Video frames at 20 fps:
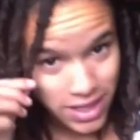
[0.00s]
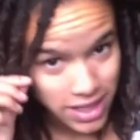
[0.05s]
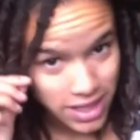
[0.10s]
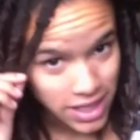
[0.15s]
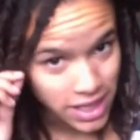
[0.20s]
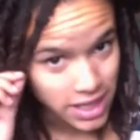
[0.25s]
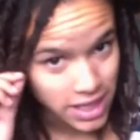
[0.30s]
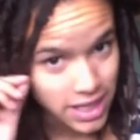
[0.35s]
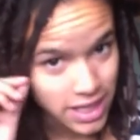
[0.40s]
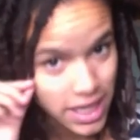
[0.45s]

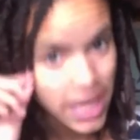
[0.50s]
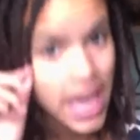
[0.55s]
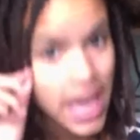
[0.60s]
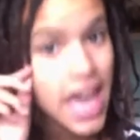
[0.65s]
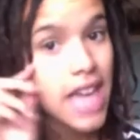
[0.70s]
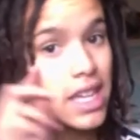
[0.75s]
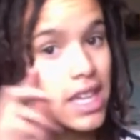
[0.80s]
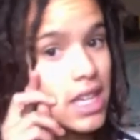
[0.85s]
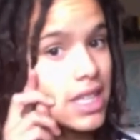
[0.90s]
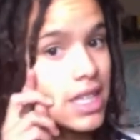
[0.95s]
see it's like
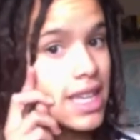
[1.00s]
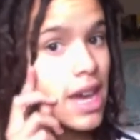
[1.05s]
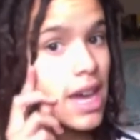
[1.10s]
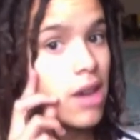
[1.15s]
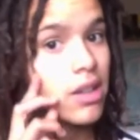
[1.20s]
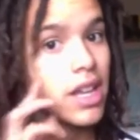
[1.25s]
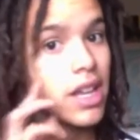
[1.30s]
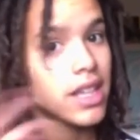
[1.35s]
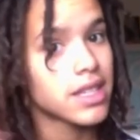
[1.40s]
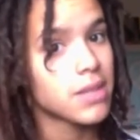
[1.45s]
hanging
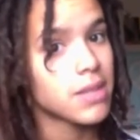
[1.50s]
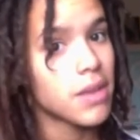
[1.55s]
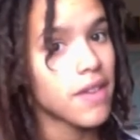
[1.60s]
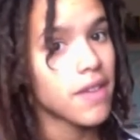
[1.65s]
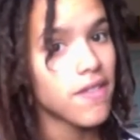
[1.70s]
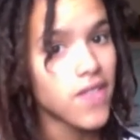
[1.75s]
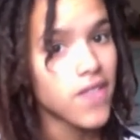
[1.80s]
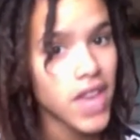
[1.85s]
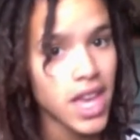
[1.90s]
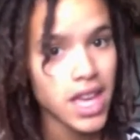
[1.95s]
down next to my
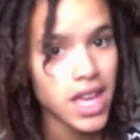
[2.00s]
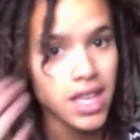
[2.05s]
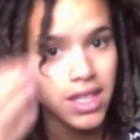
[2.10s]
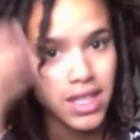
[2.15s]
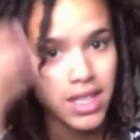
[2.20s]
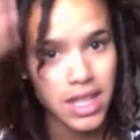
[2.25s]
face,